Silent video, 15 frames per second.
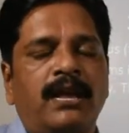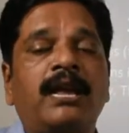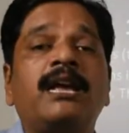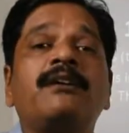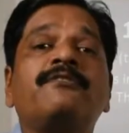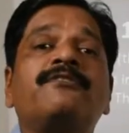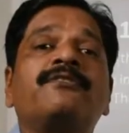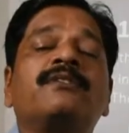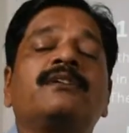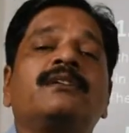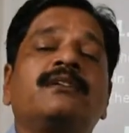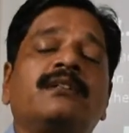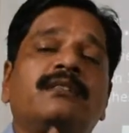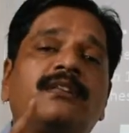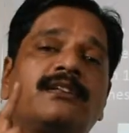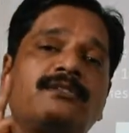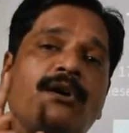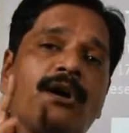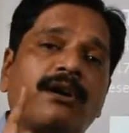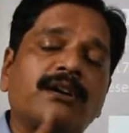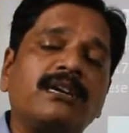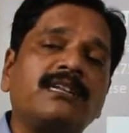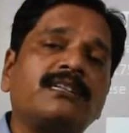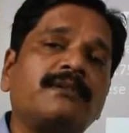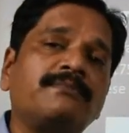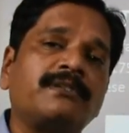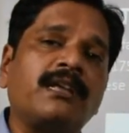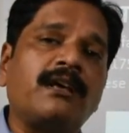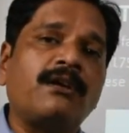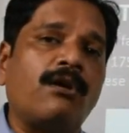If these
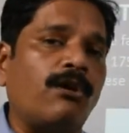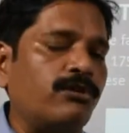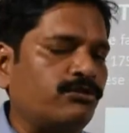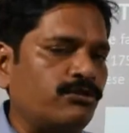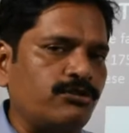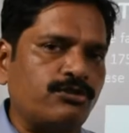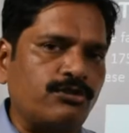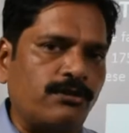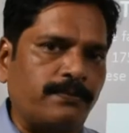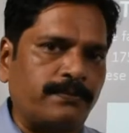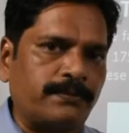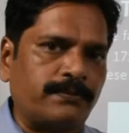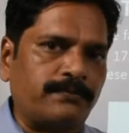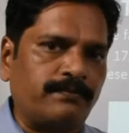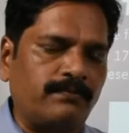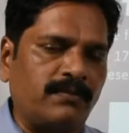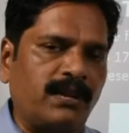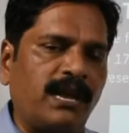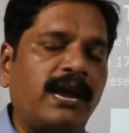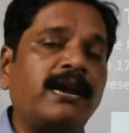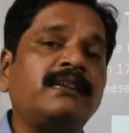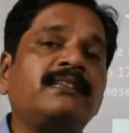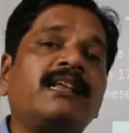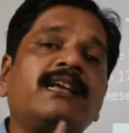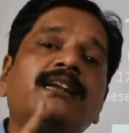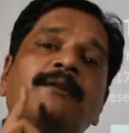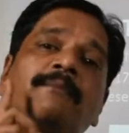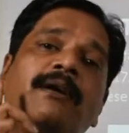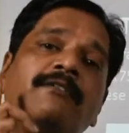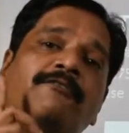organisms are autotrophs and they
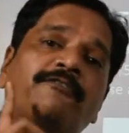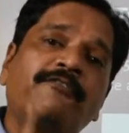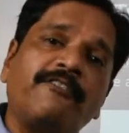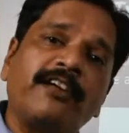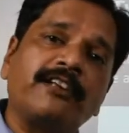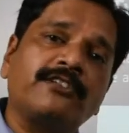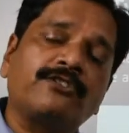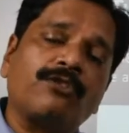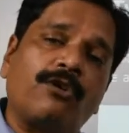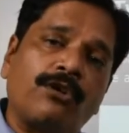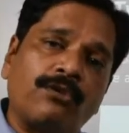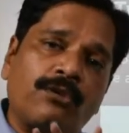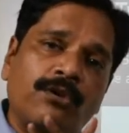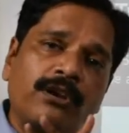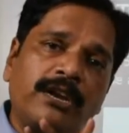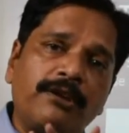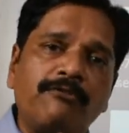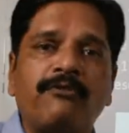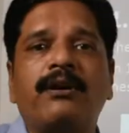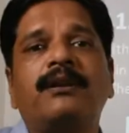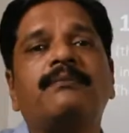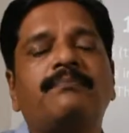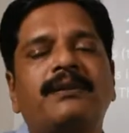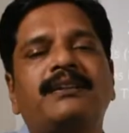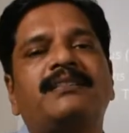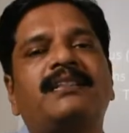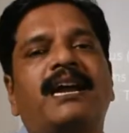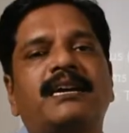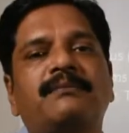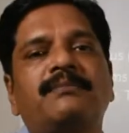remain fixed on only one place,
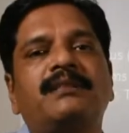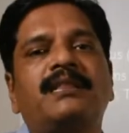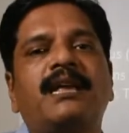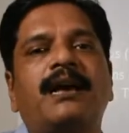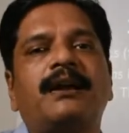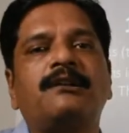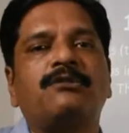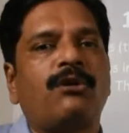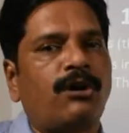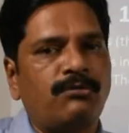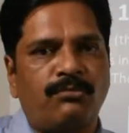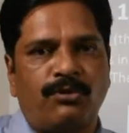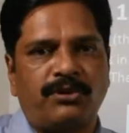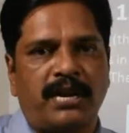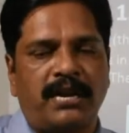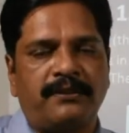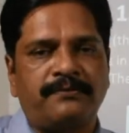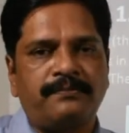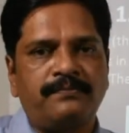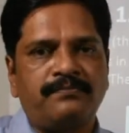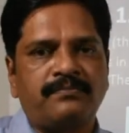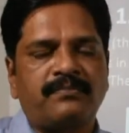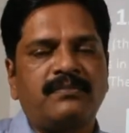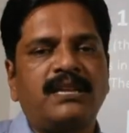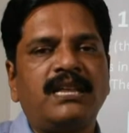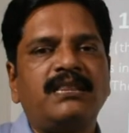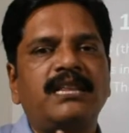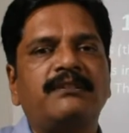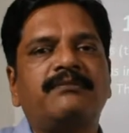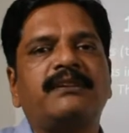that means they are non-motile,
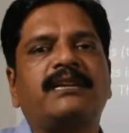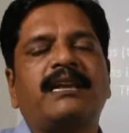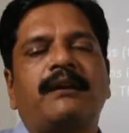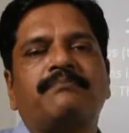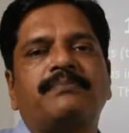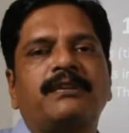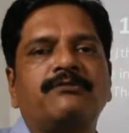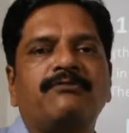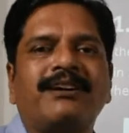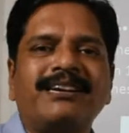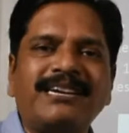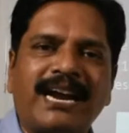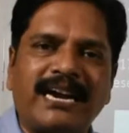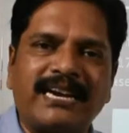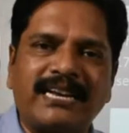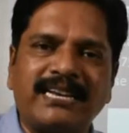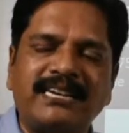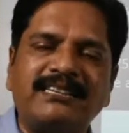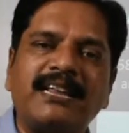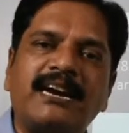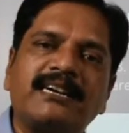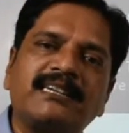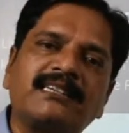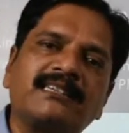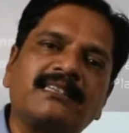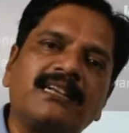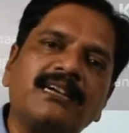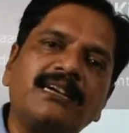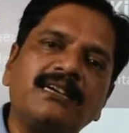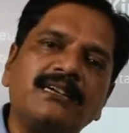then they were kept in one category, that is
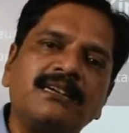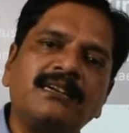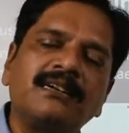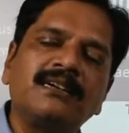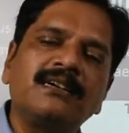the